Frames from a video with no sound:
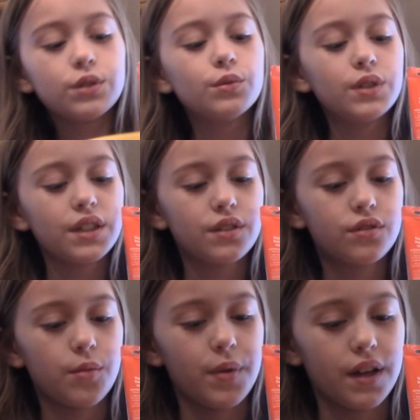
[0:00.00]
Ooh, it's
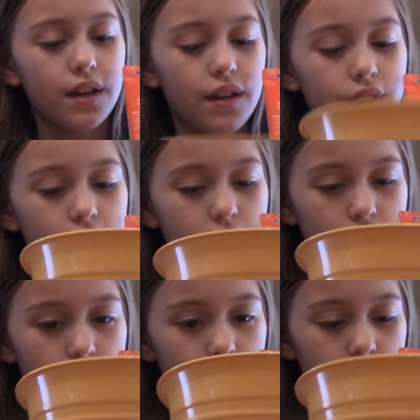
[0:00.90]
dripping.
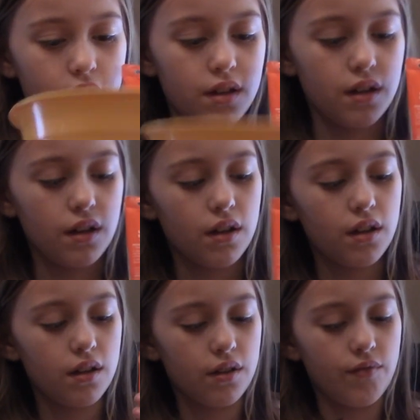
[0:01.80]

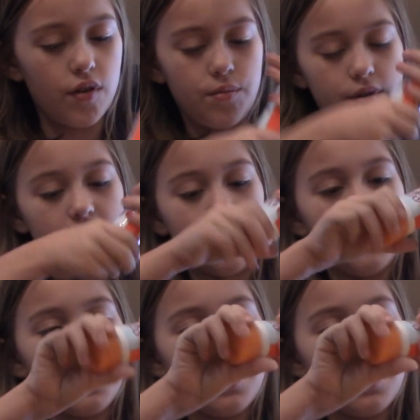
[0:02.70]
It's very pretty.